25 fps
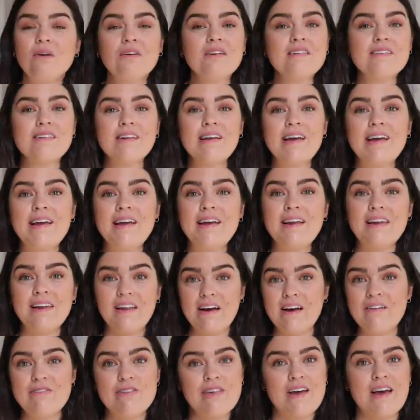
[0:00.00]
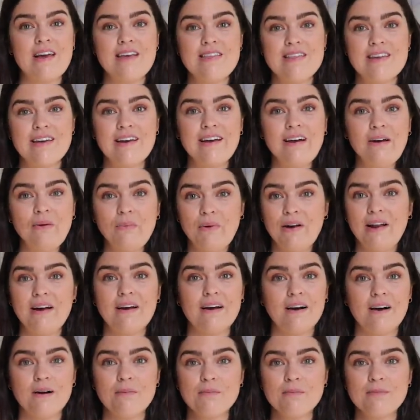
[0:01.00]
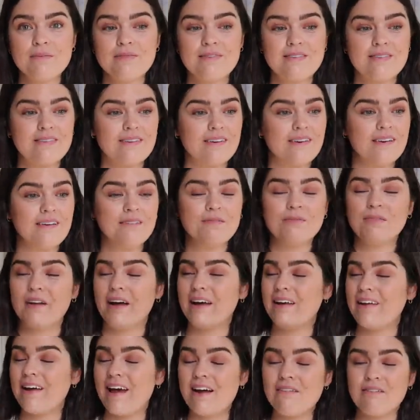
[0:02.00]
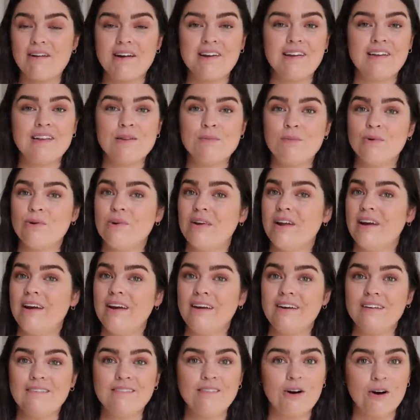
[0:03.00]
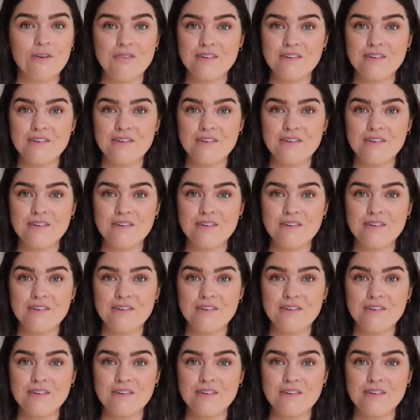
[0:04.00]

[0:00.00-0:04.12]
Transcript: honestly, life-changing when it comes to like getting ready in the morning,